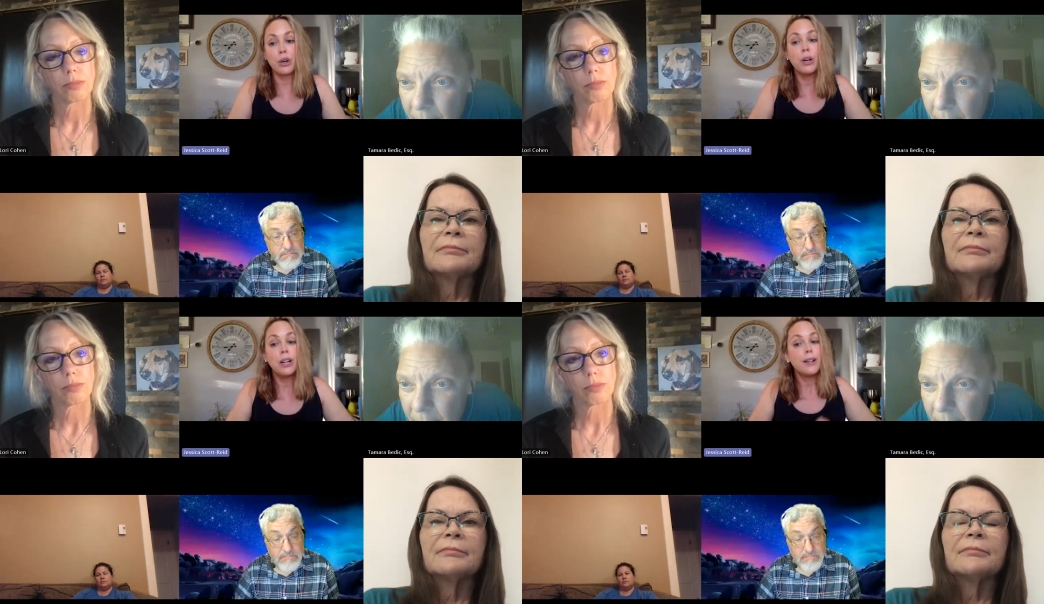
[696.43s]

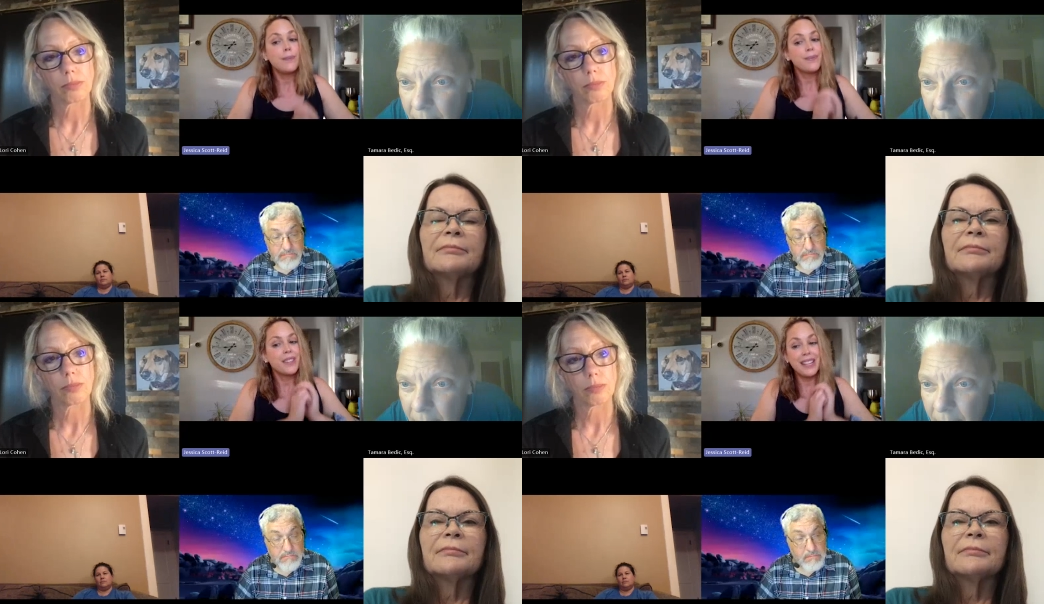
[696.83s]
Speaker 1: So
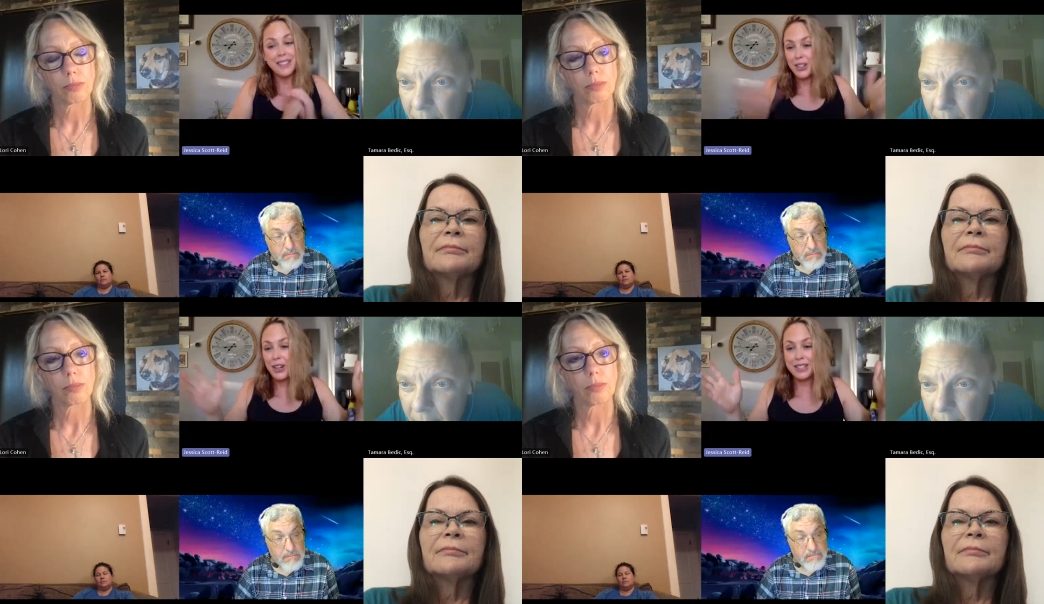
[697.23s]

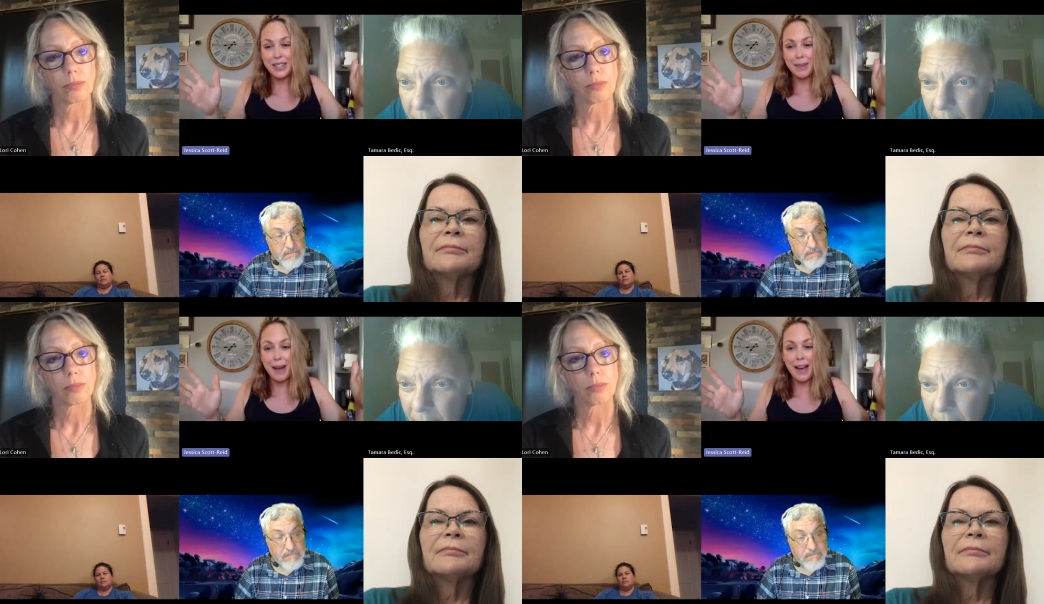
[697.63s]
it's a
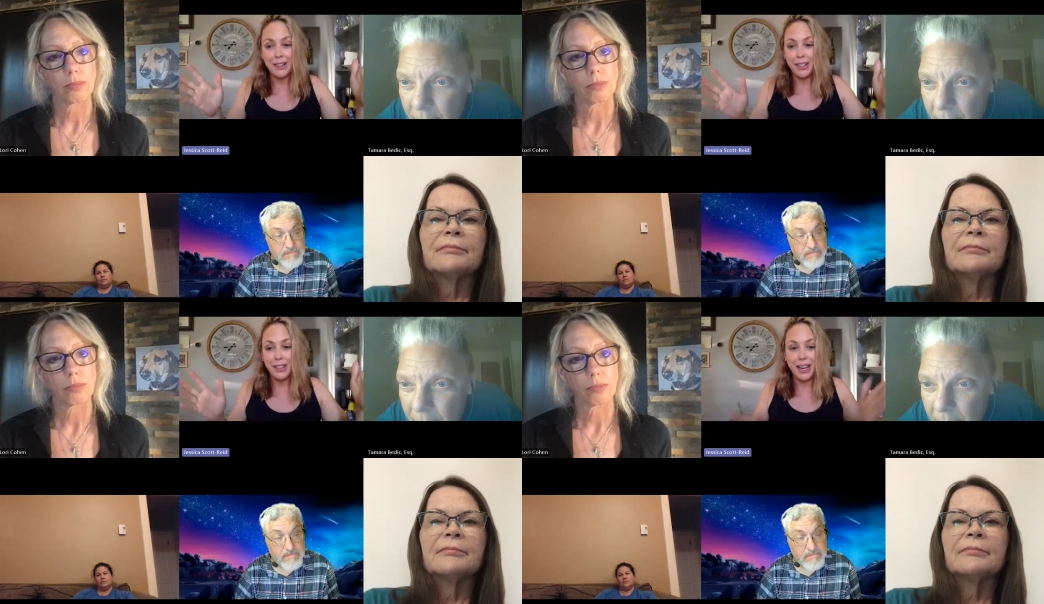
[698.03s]
constant
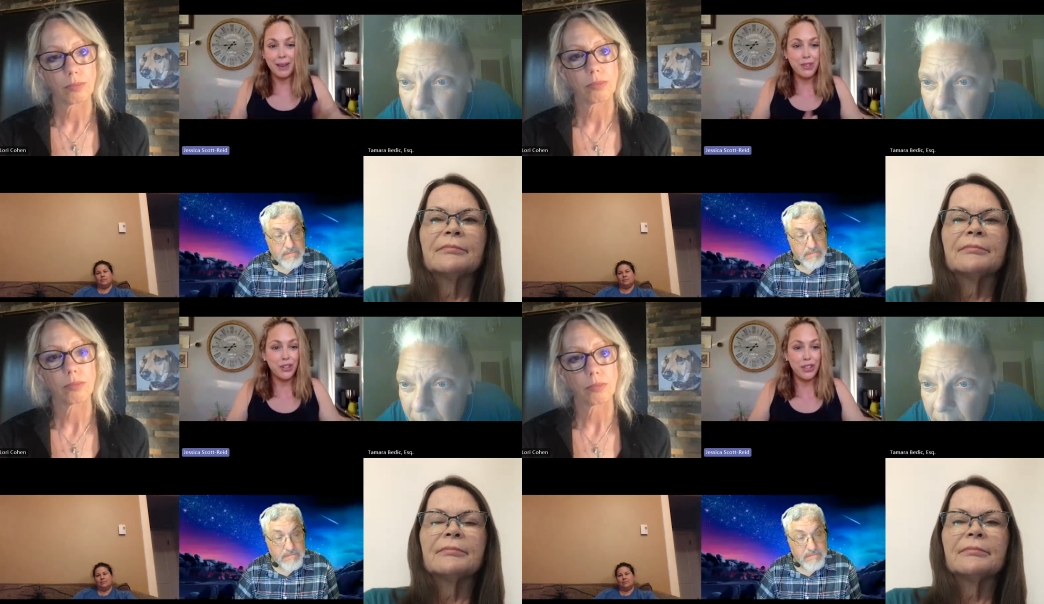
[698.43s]
battle,
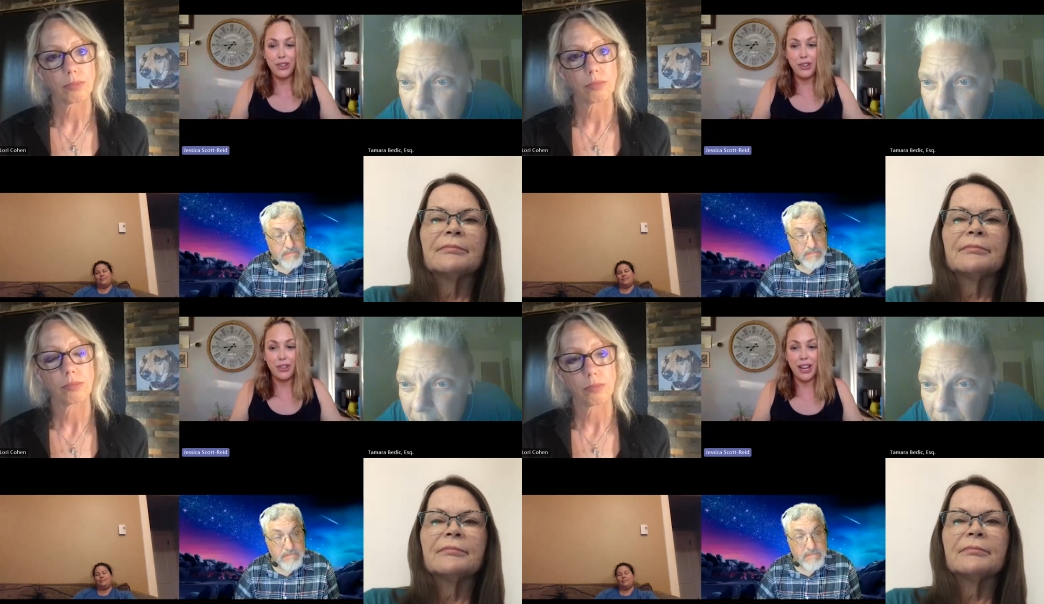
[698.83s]
and I'm sure
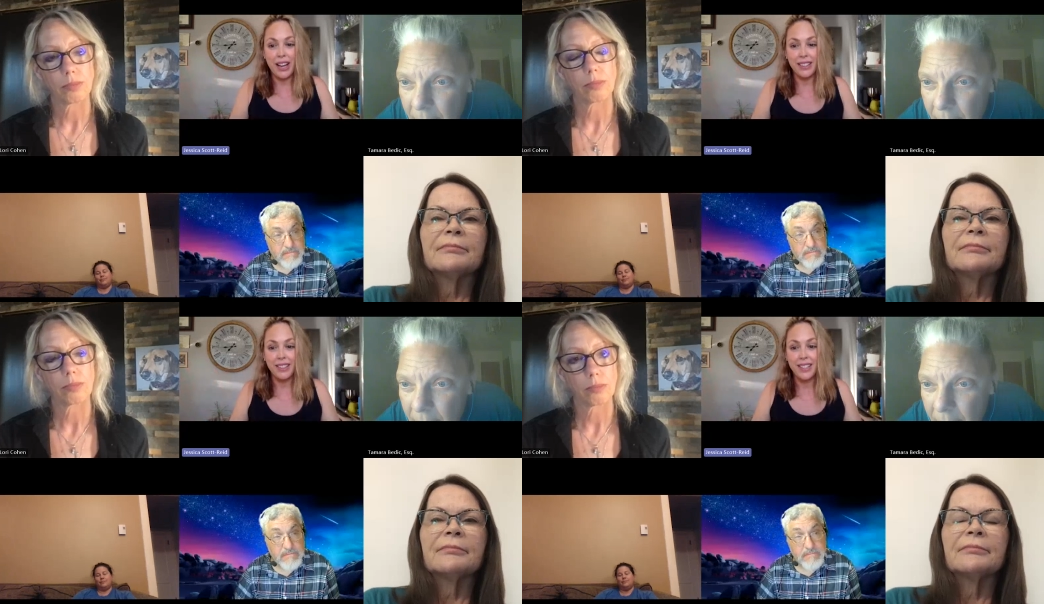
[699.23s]
you know
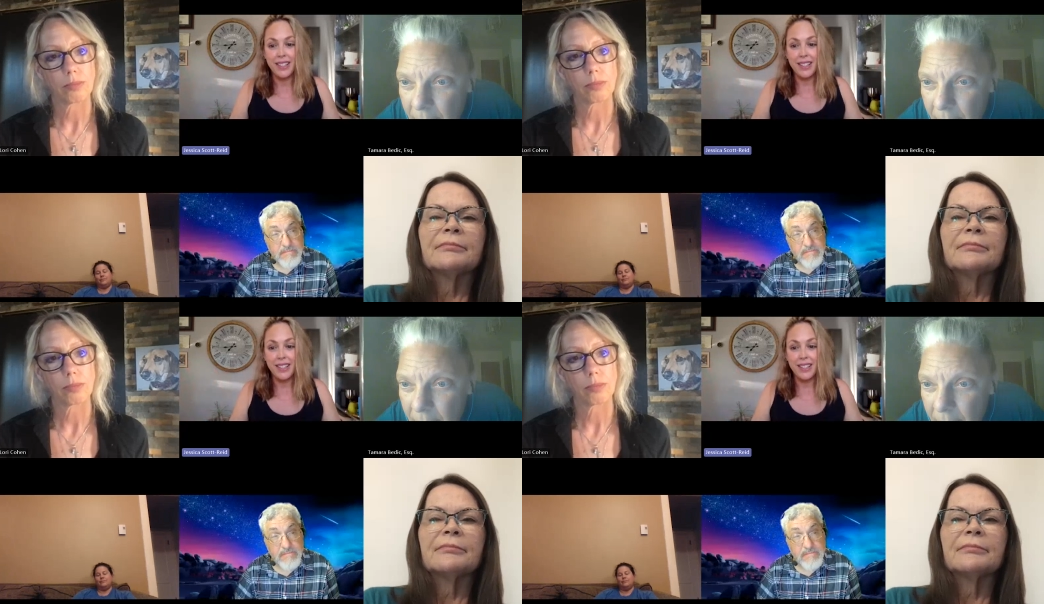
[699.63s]
that.